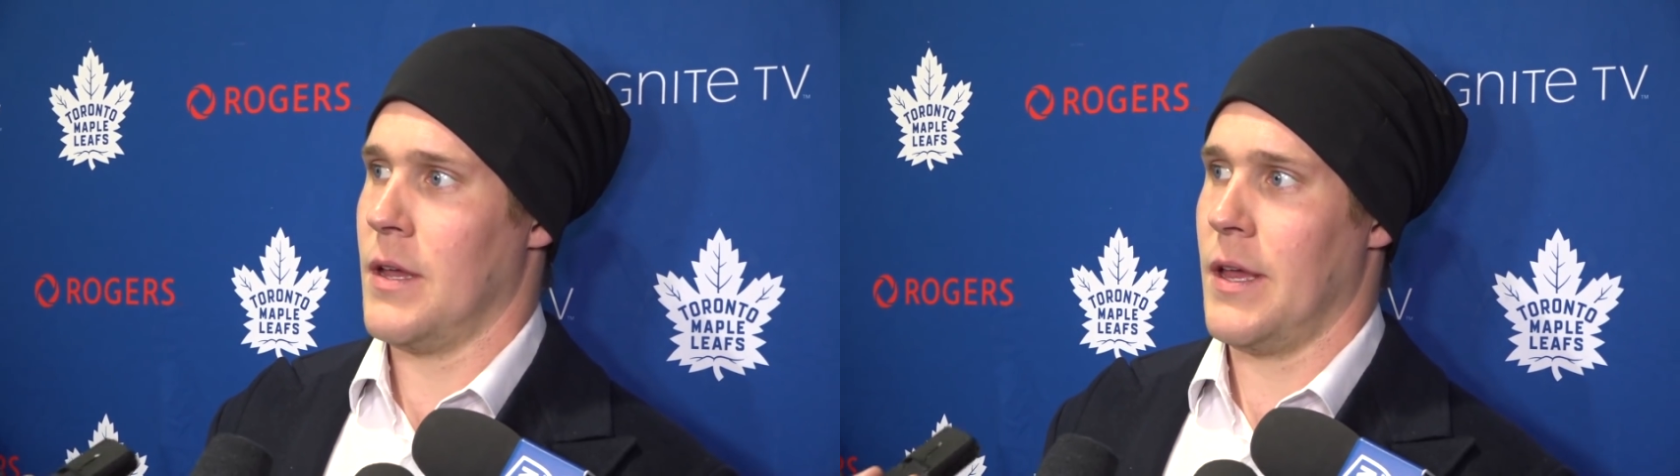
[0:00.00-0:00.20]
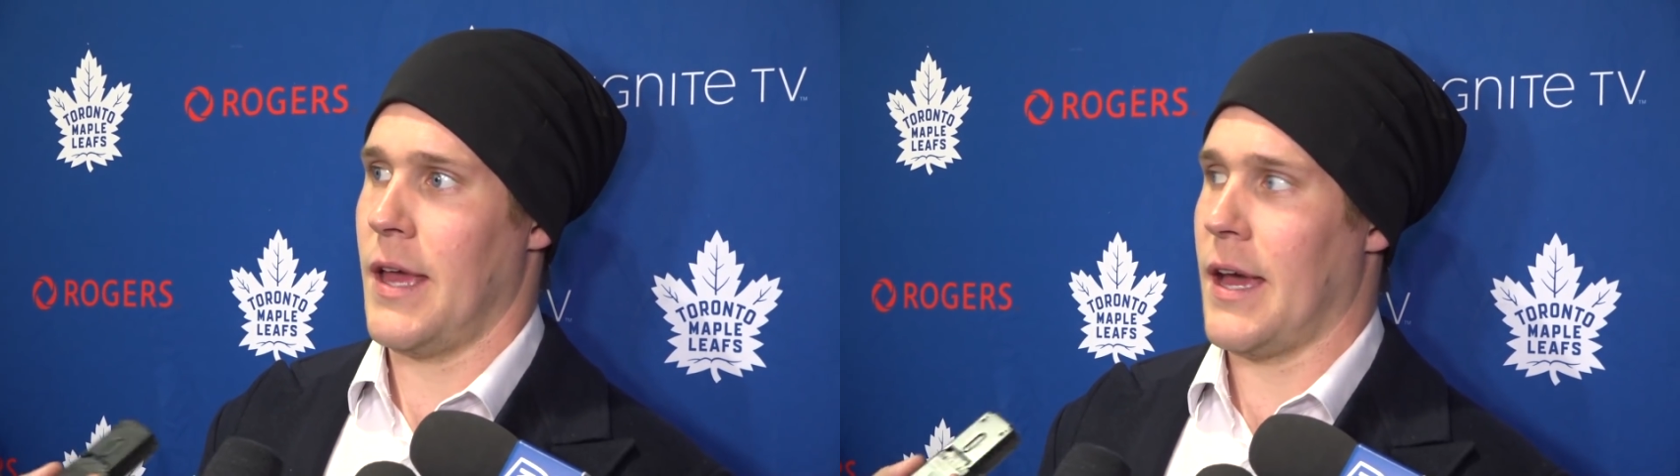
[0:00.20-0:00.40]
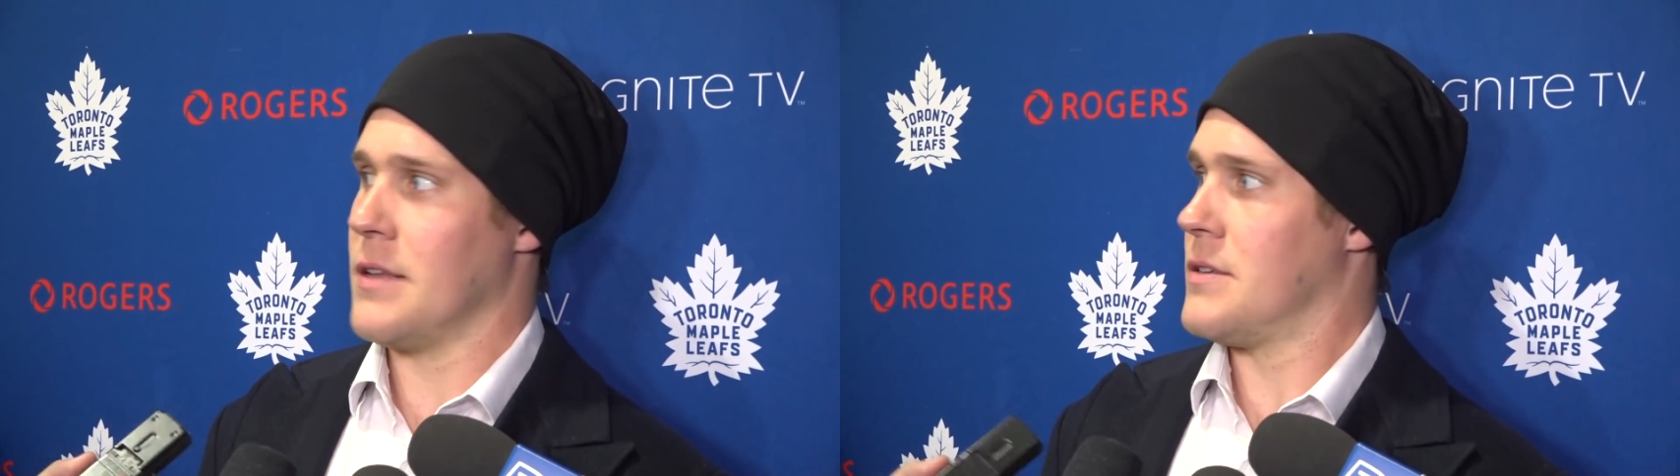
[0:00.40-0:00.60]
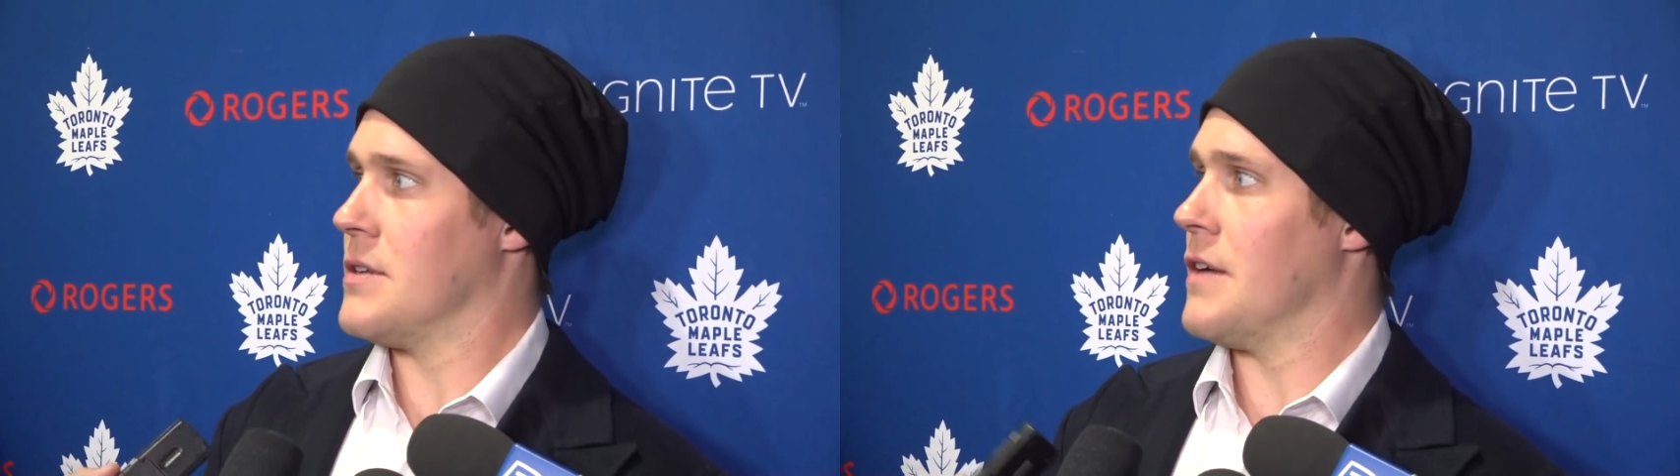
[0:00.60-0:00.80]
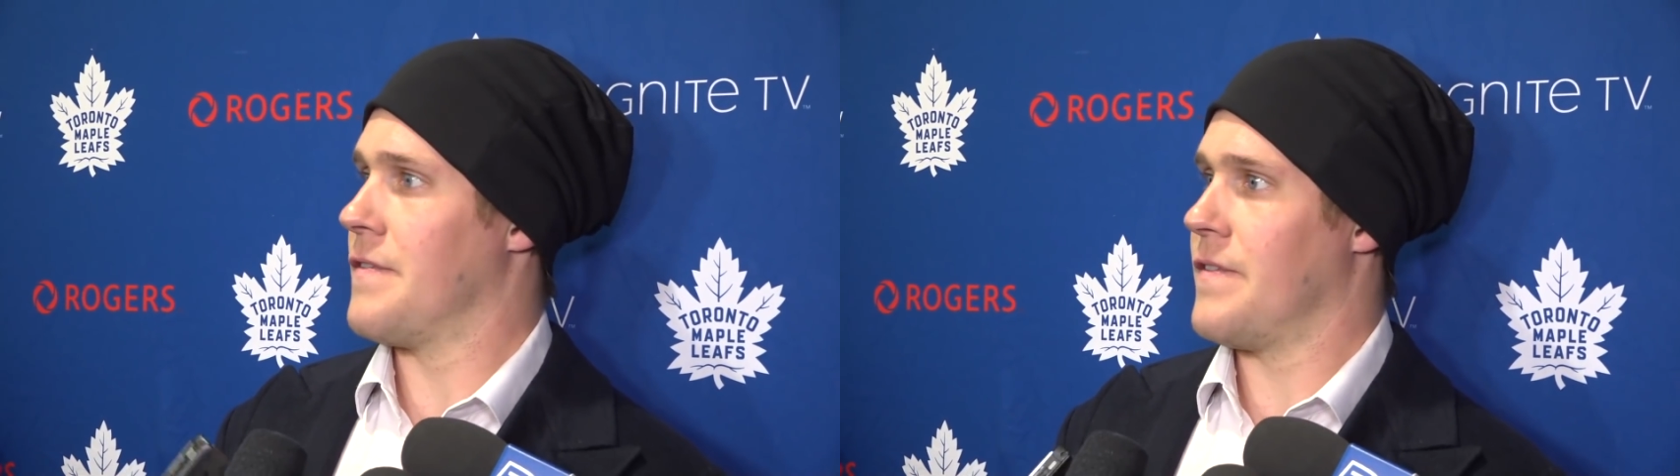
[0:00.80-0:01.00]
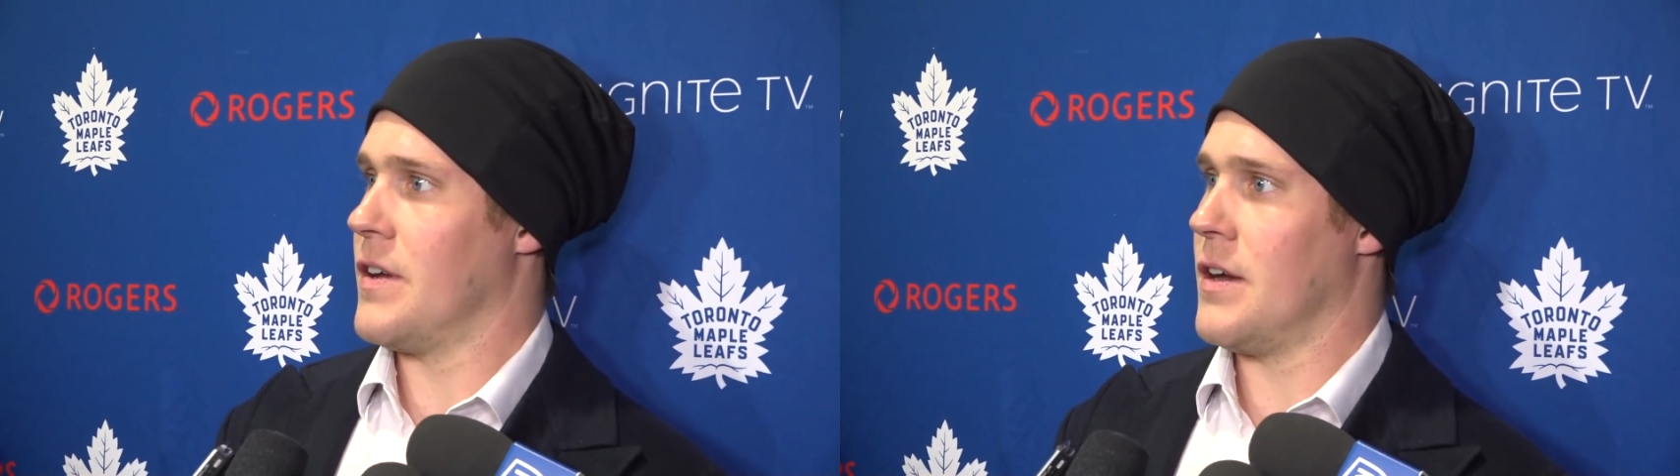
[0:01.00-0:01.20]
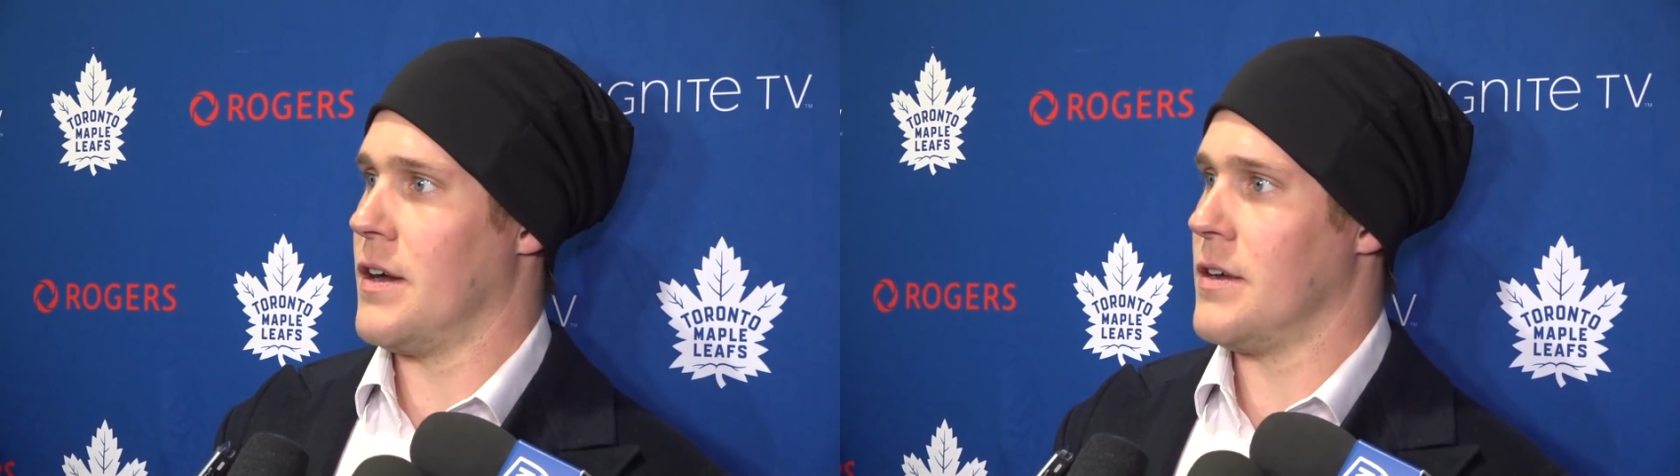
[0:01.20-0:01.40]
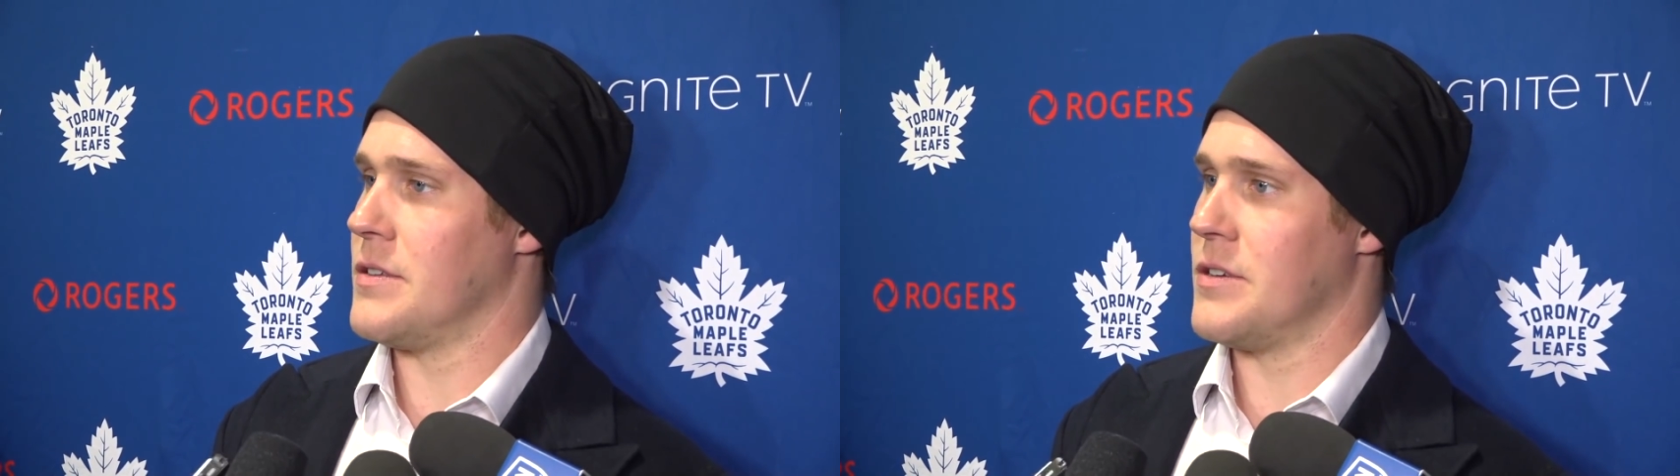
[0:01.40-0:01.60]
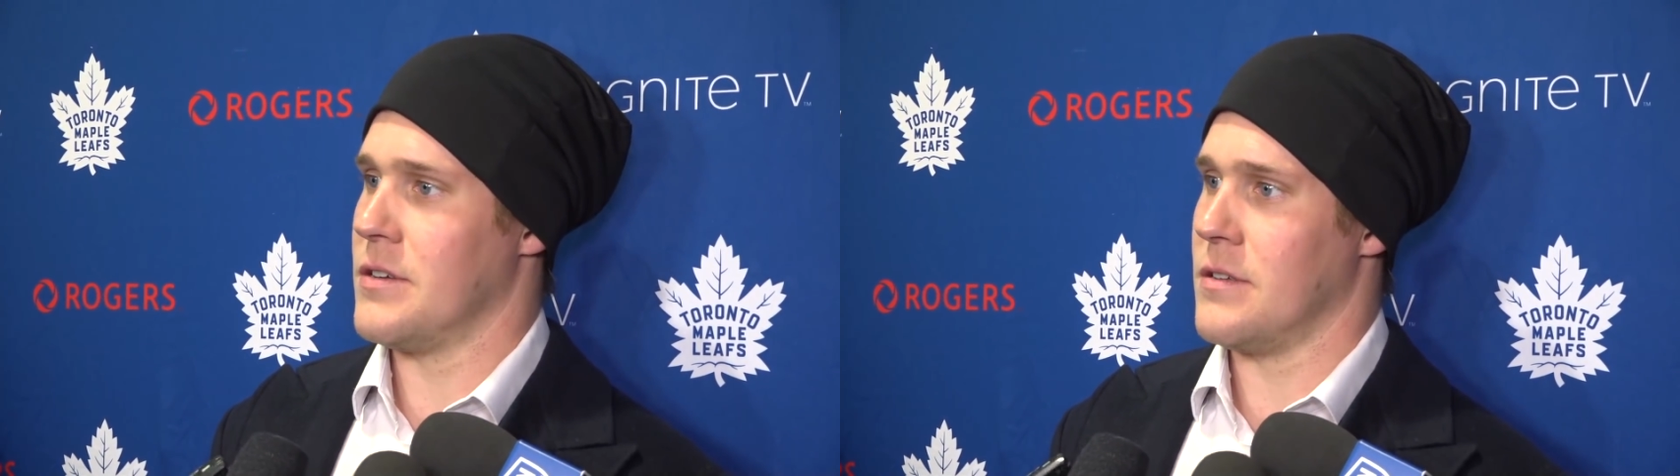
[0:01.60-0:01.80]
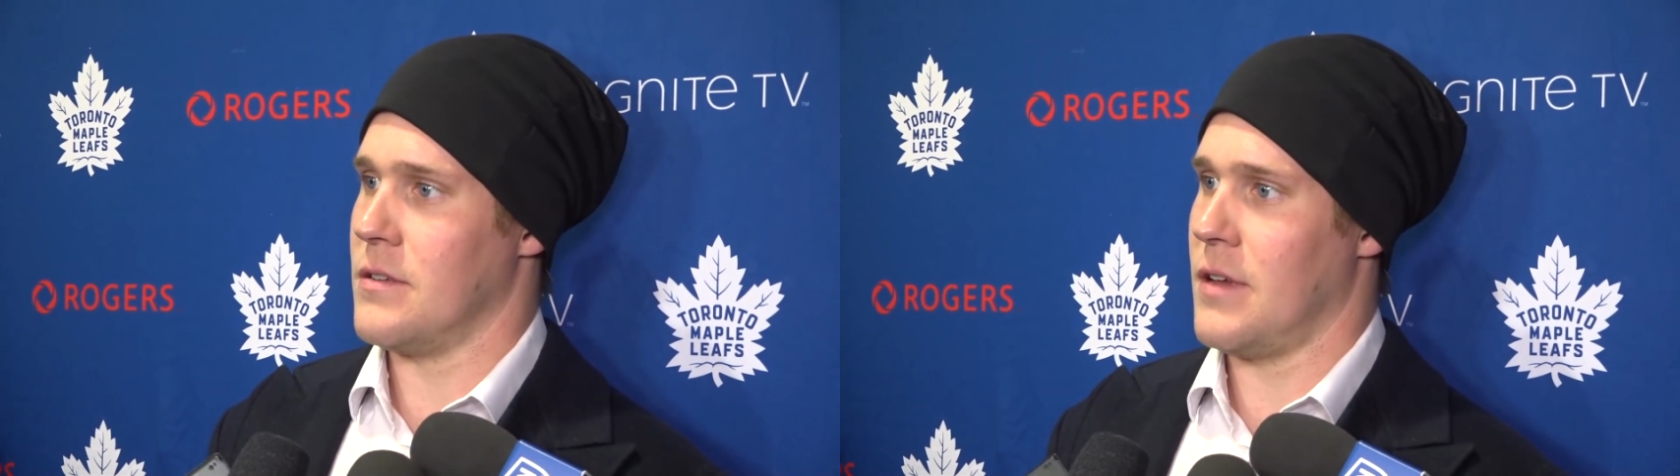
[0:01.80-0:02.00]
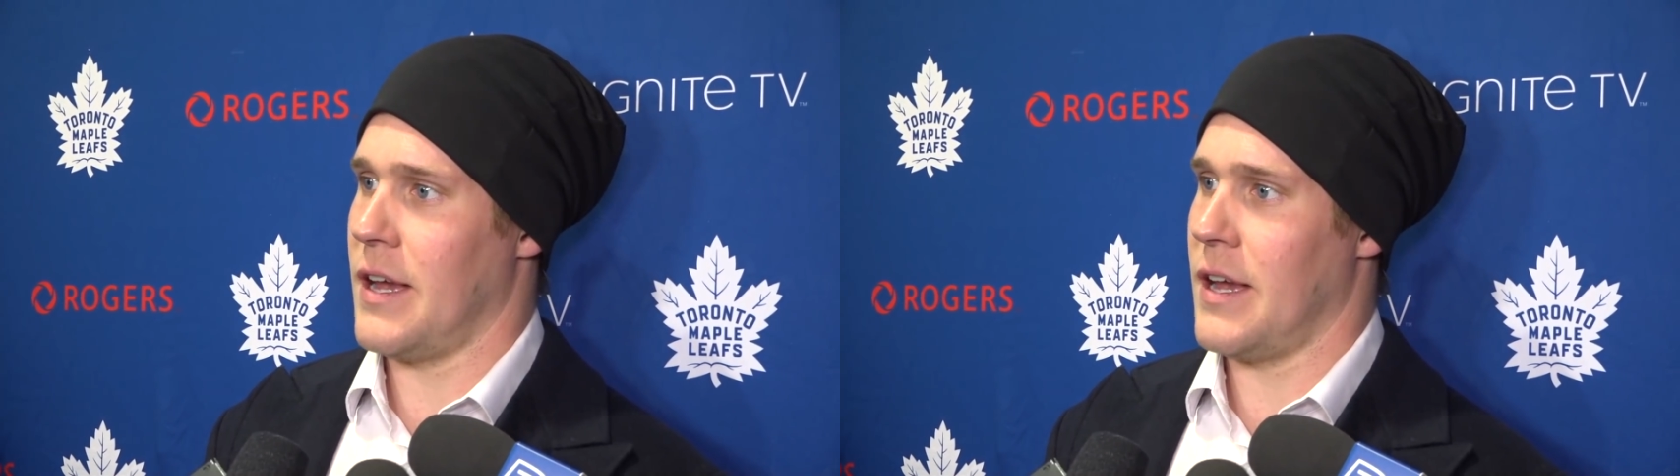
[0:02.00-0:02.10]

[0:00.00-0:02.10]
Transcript: Yeah, it's tough in certain